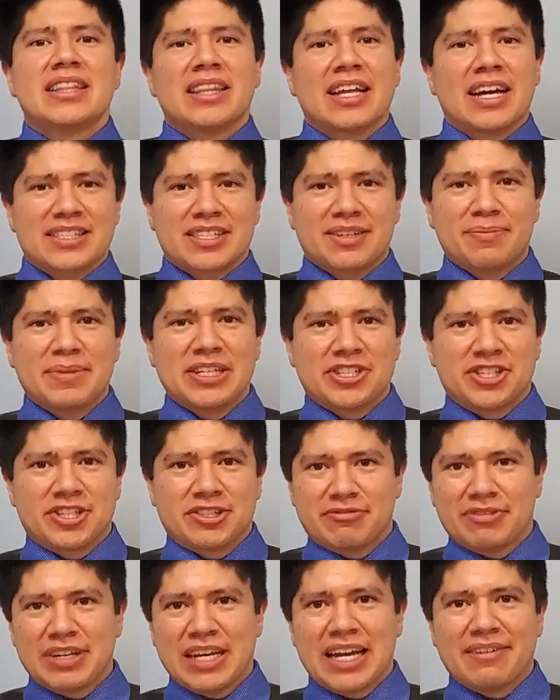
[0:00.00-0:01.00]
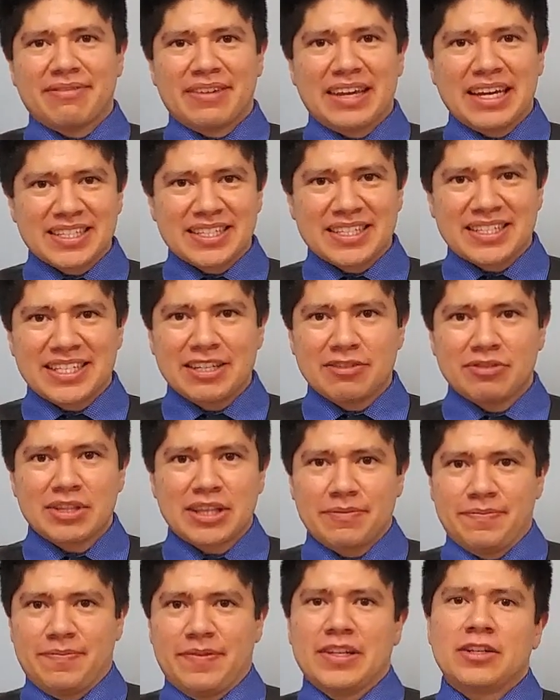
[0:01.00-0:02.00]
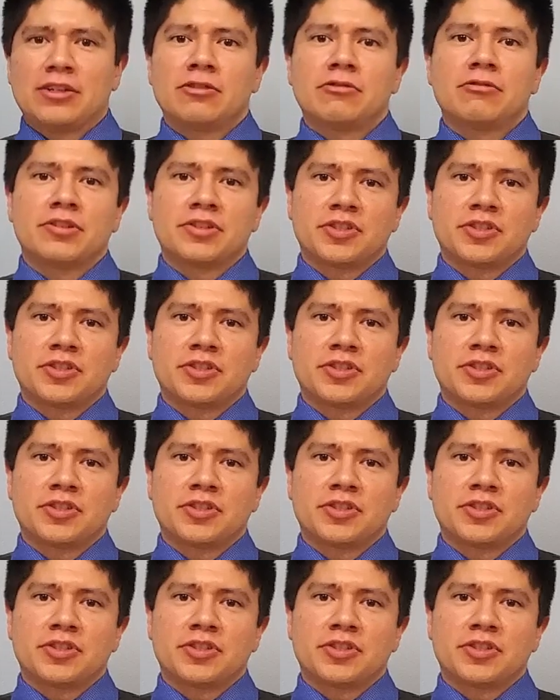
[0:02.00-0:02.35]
Not to mention, we have yet to see what the Federal